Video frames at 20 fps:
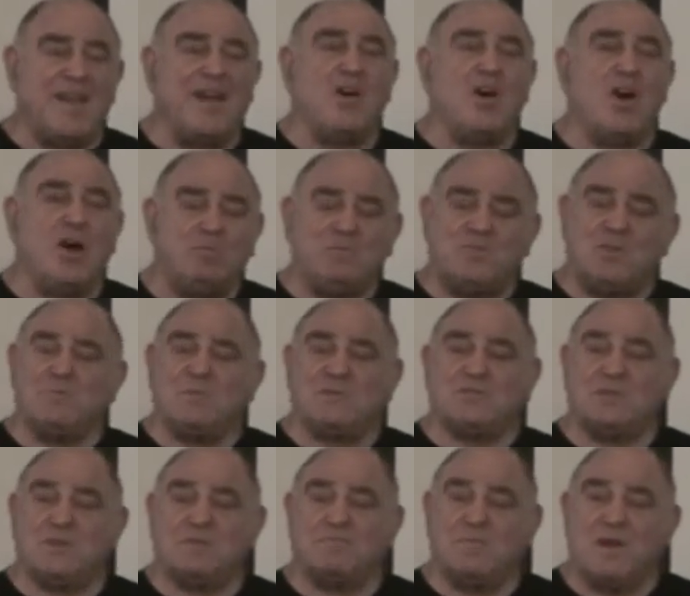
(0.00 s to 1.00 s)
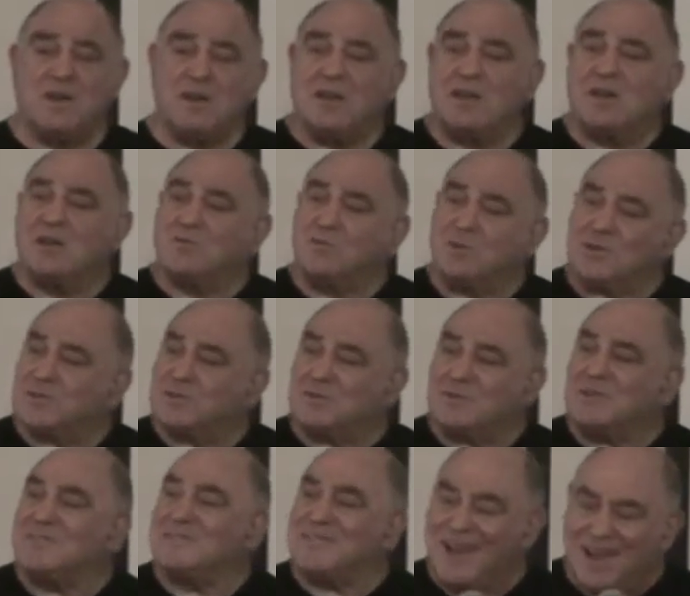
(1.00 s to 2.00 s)
our optimism
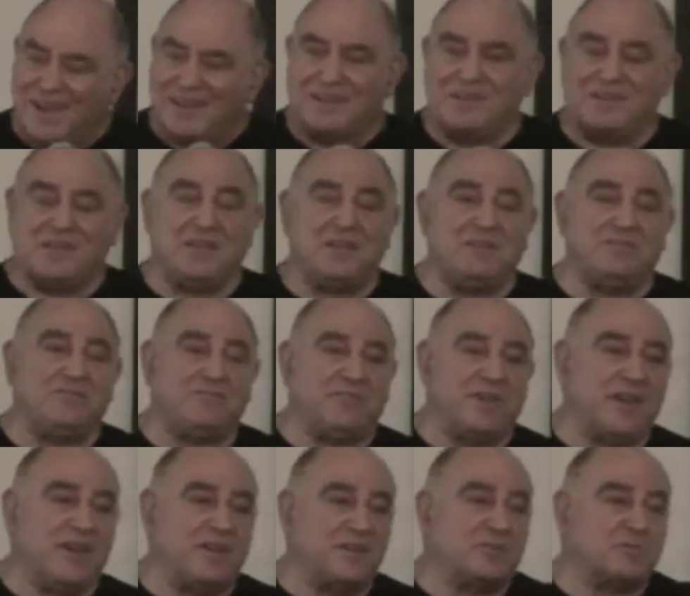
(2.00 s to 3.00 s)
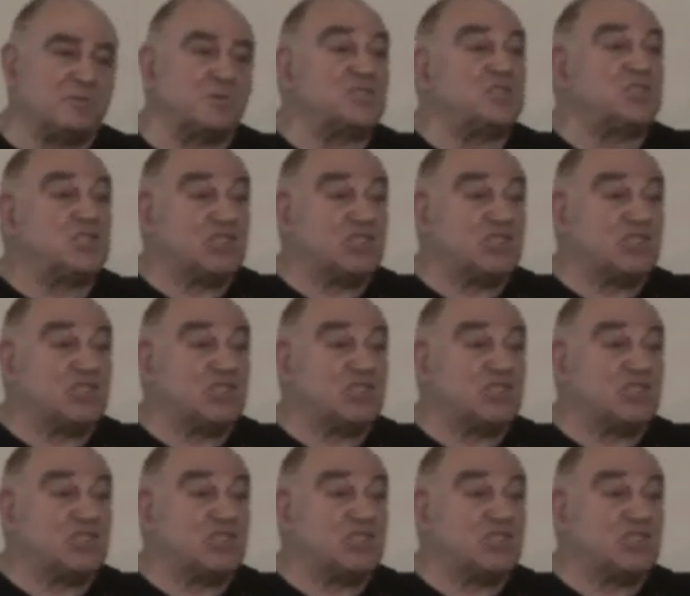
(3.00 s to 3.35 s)
was naive and it was